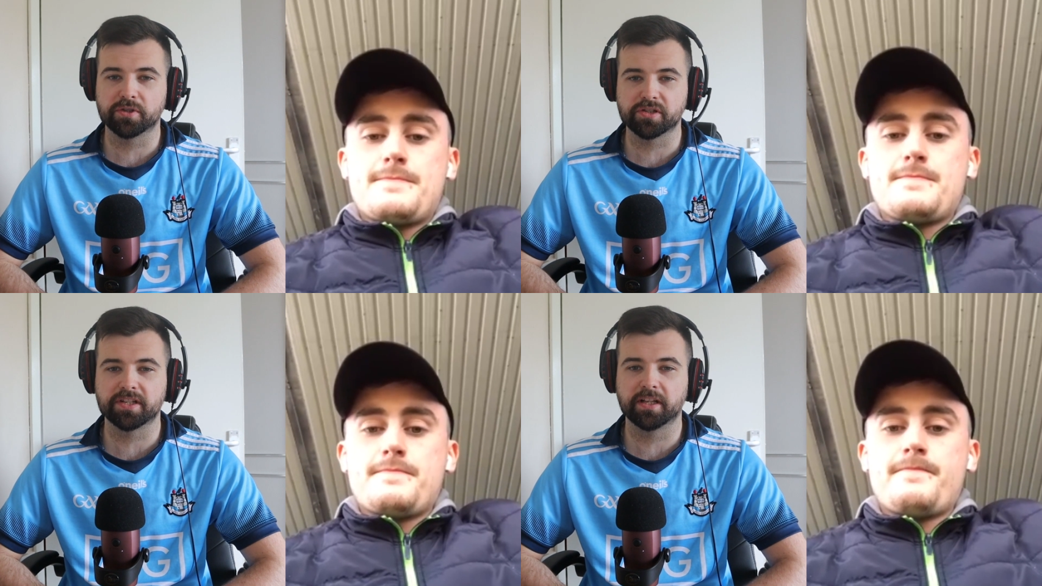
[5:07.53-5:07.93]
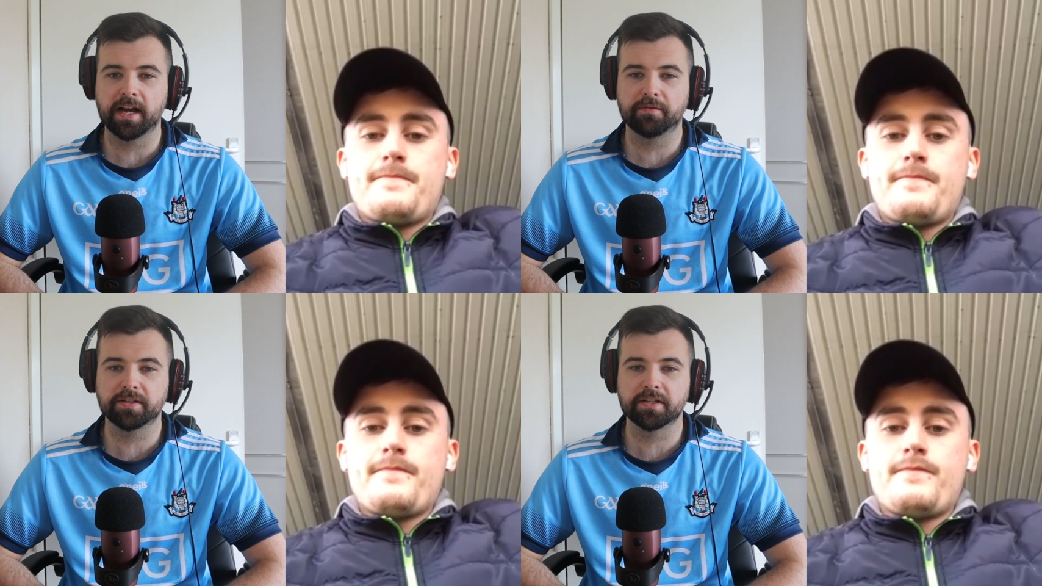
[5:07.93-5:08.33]
Speaker 1: Would you still
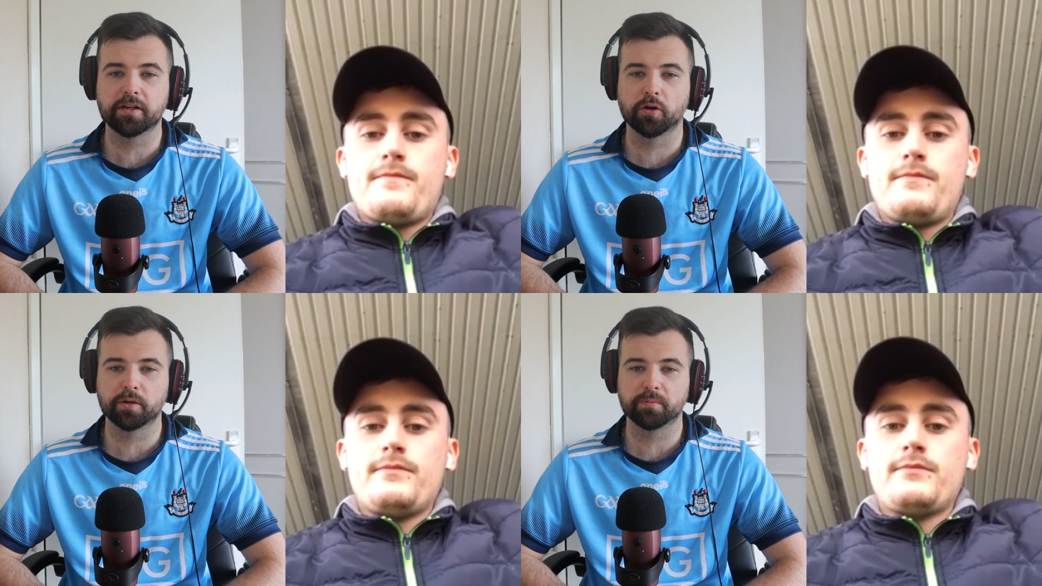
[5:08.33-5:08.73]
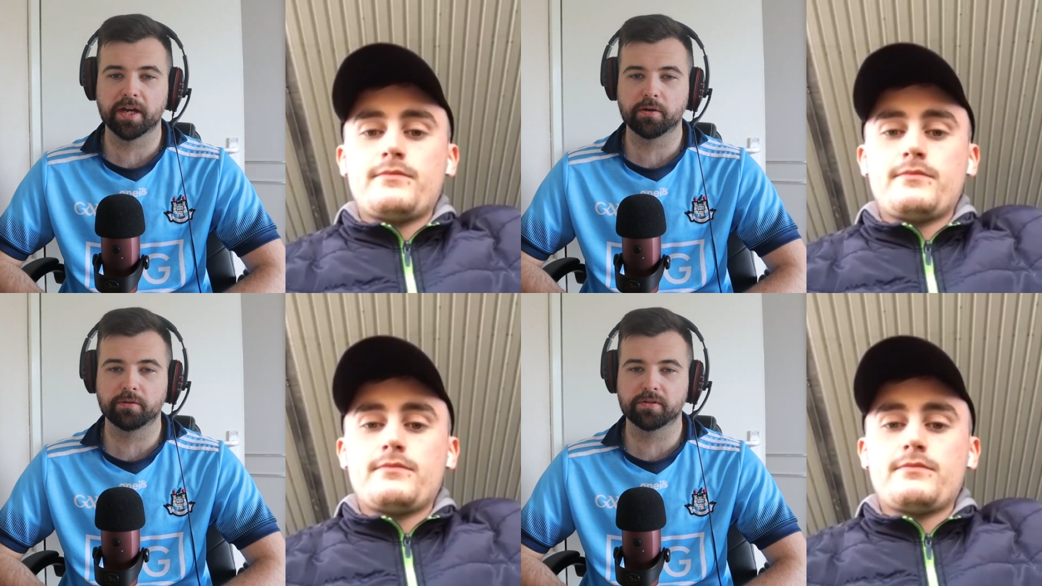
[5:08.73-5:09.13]
have Anthony Cunningham
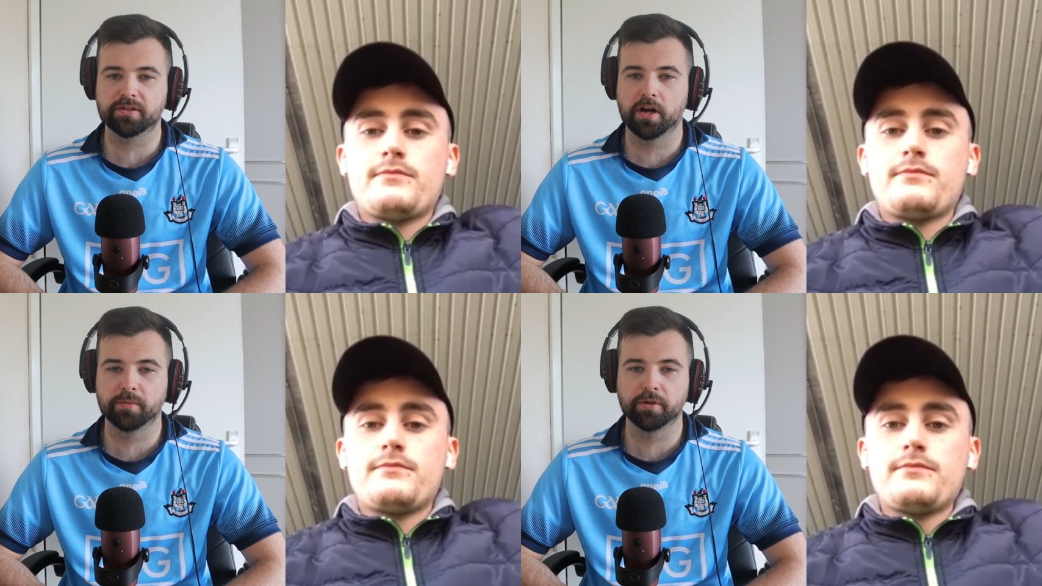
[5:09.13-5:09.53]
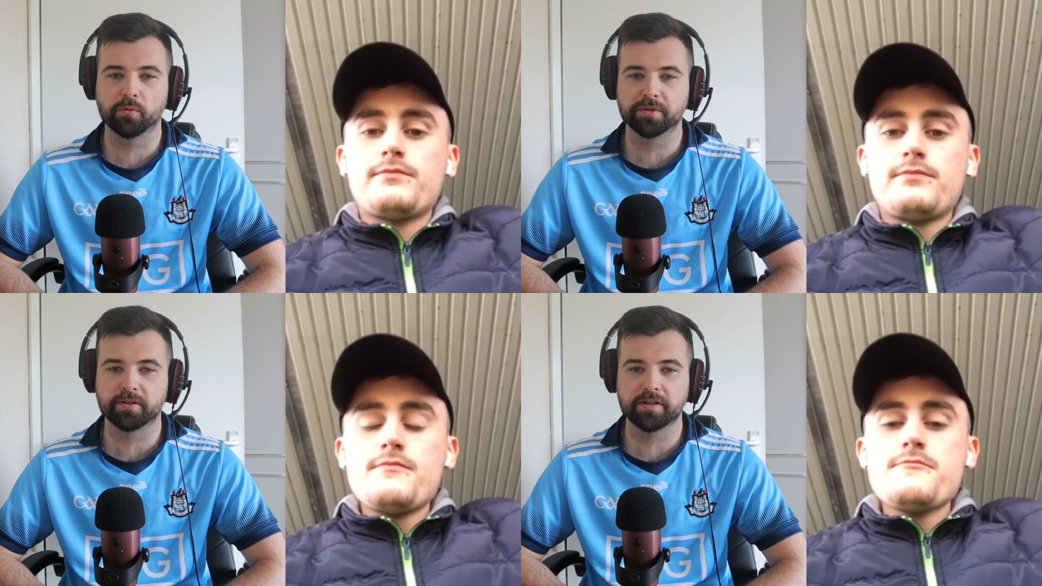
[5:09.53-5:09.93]
now at Roscommon,
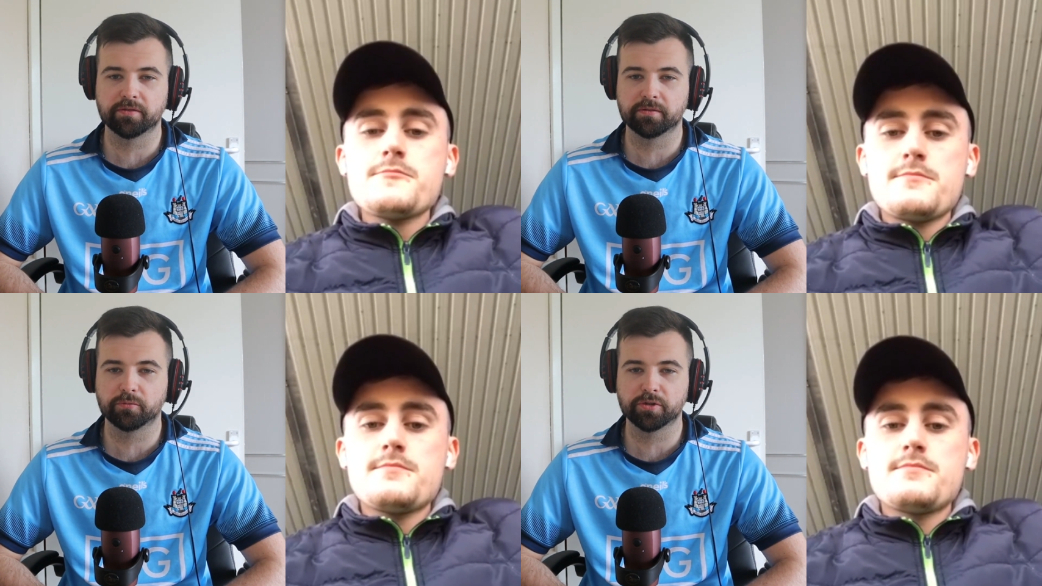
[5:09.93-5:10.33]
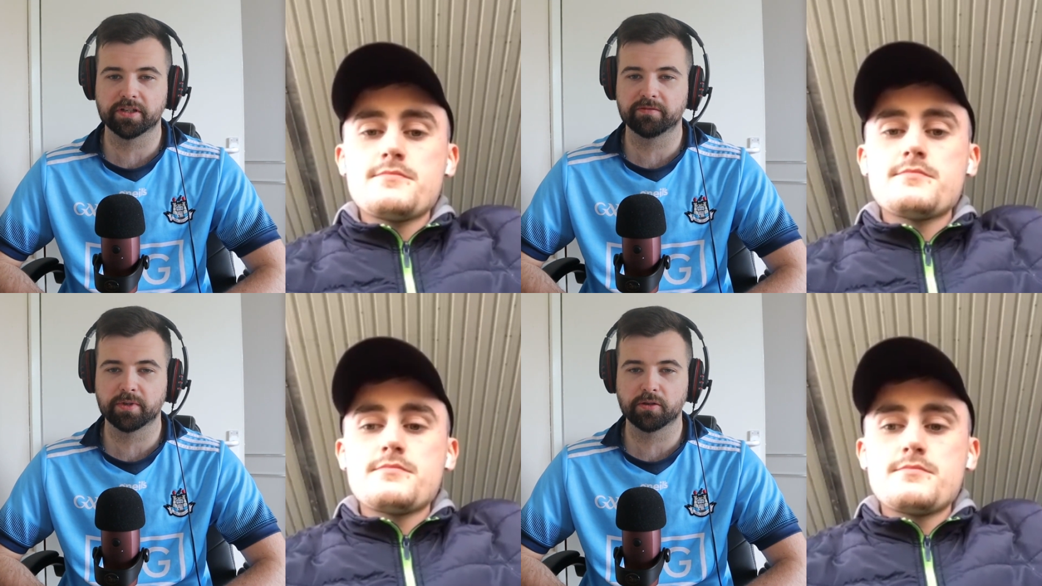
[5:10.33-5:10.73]
or would there even would
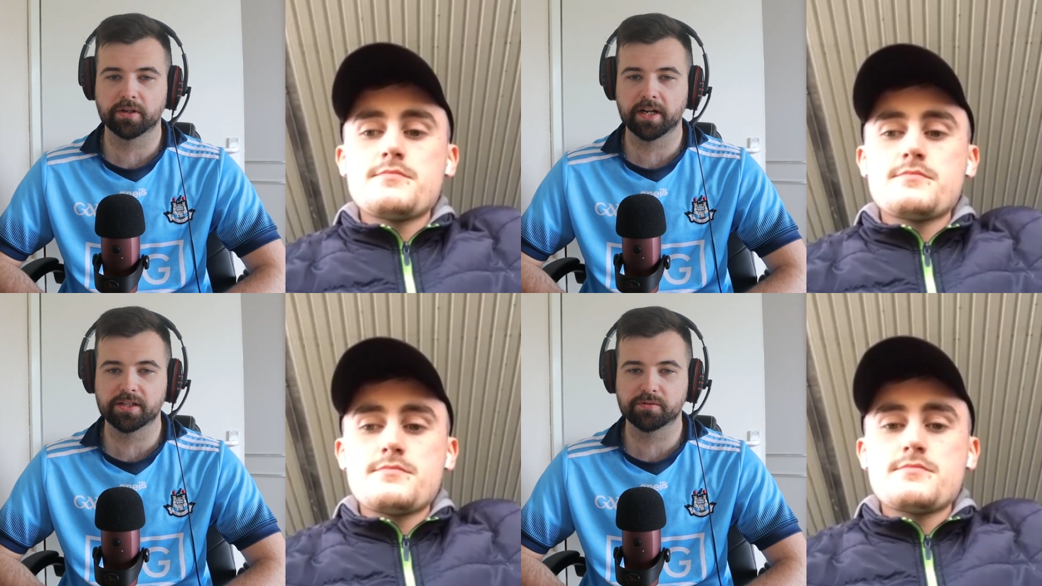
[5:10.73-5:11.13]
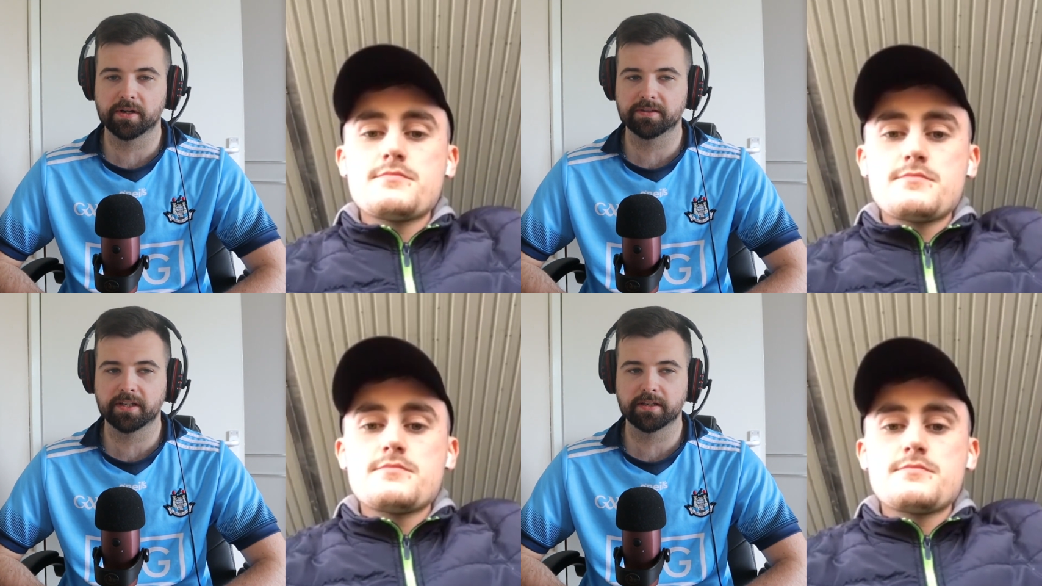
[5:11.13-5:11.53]
you even be looking
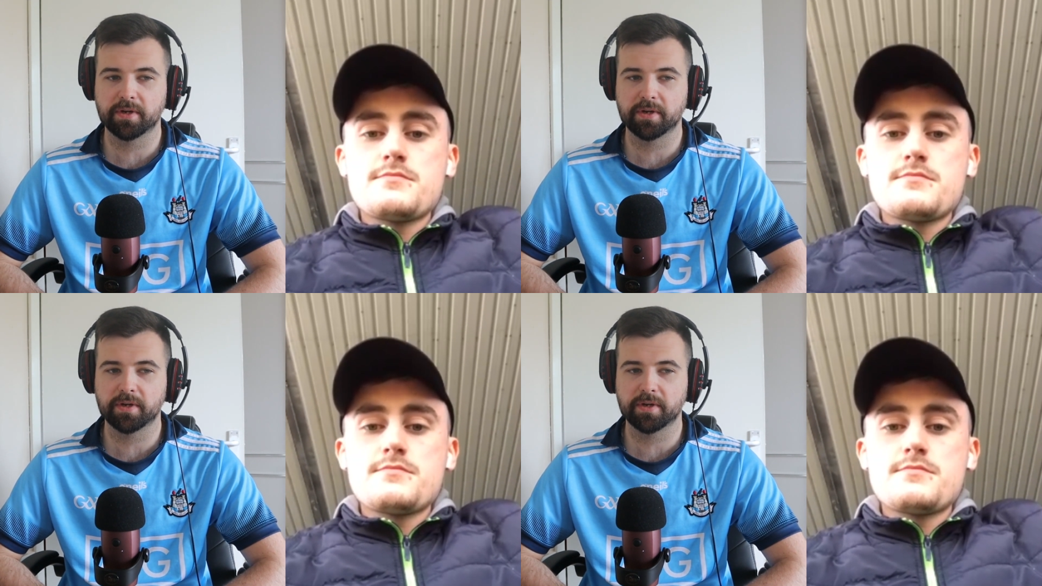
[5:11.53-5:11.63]
elsewhere and thinking